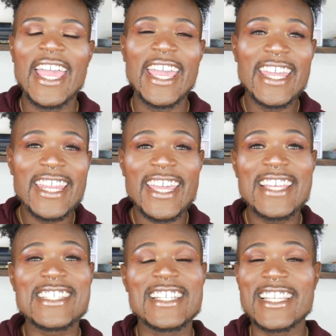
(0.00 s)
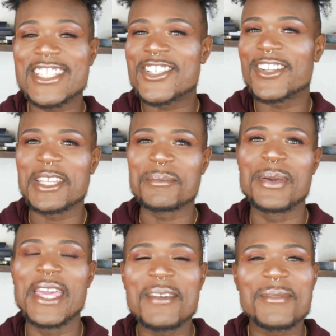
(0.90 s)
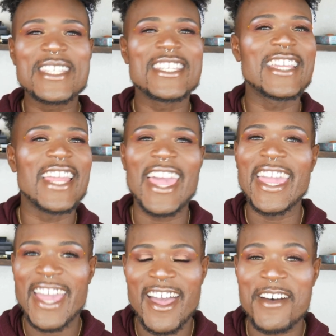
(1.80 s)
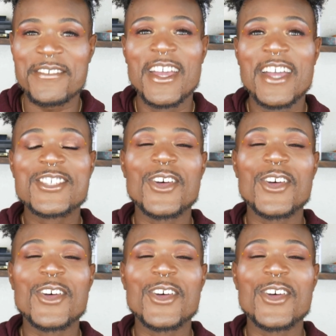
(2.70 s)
It is literally pigmented AF.